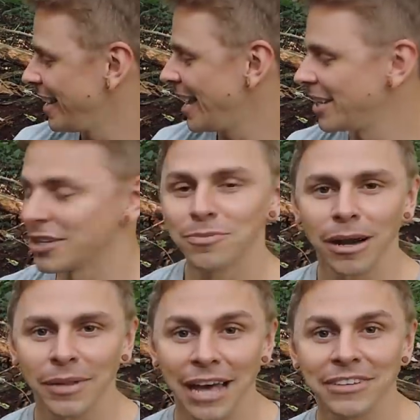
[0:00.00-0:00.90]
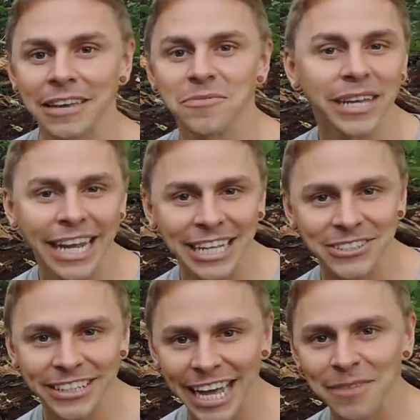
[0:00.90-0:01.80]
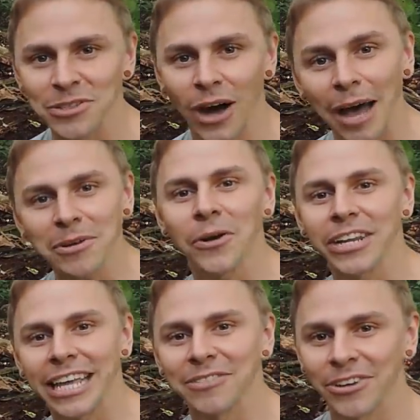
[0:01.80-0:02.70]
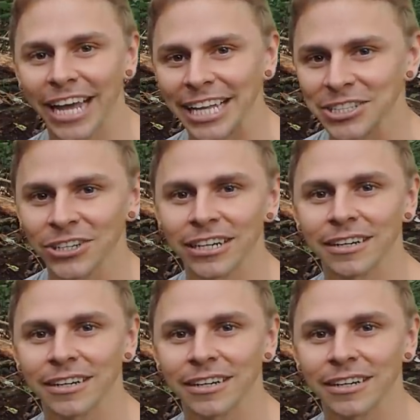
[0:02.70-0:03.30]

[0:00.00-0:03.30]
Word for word: and you probably haven't given me an answer yet, so I'm going to give you an answer,